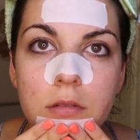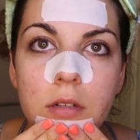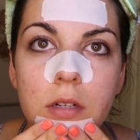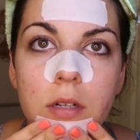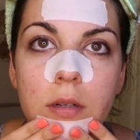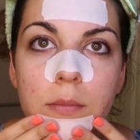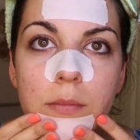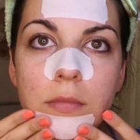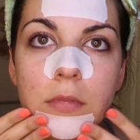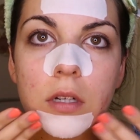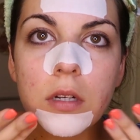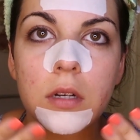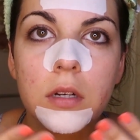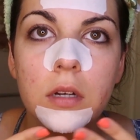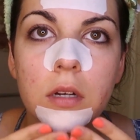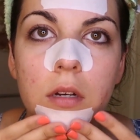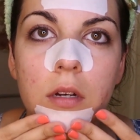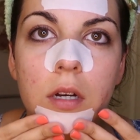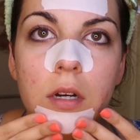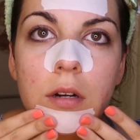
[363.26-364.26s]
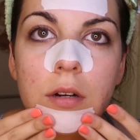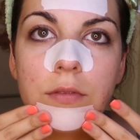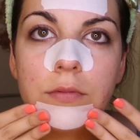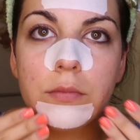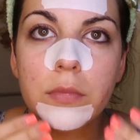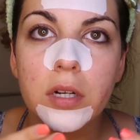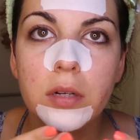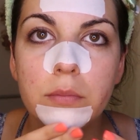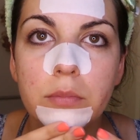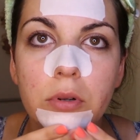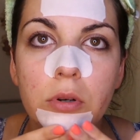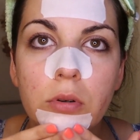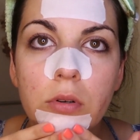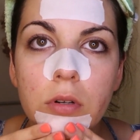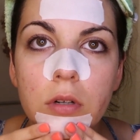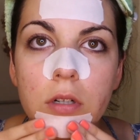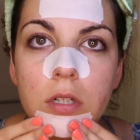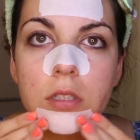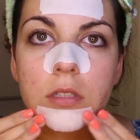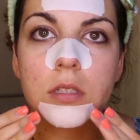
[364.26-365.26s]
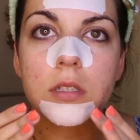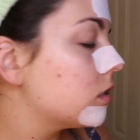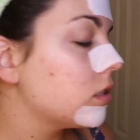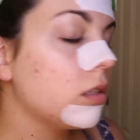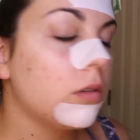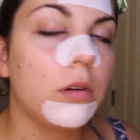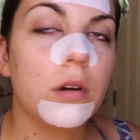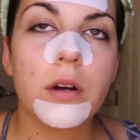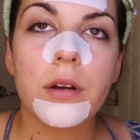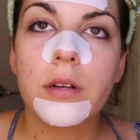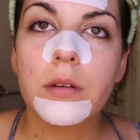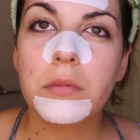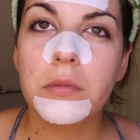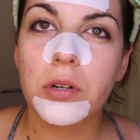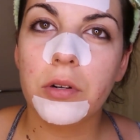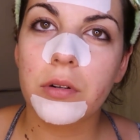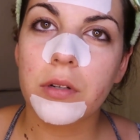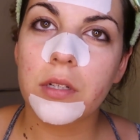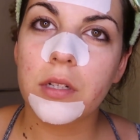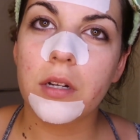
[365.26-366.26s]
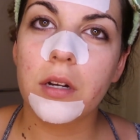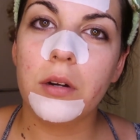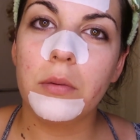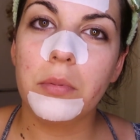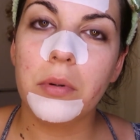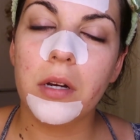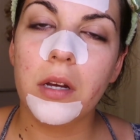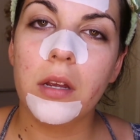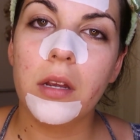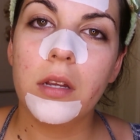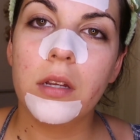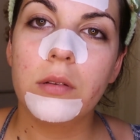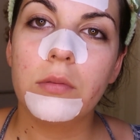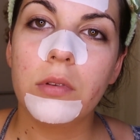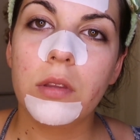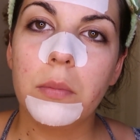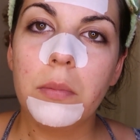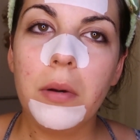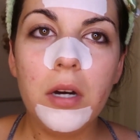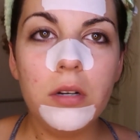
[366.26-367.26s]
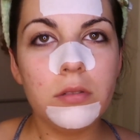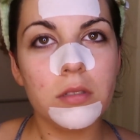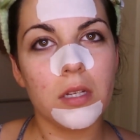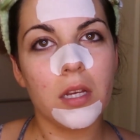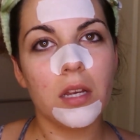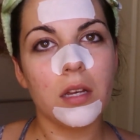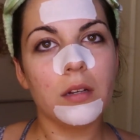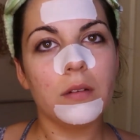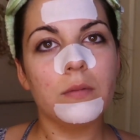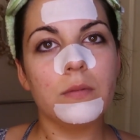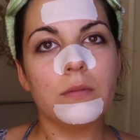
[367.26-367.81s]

some of my pores. So I am going to go play with Posey.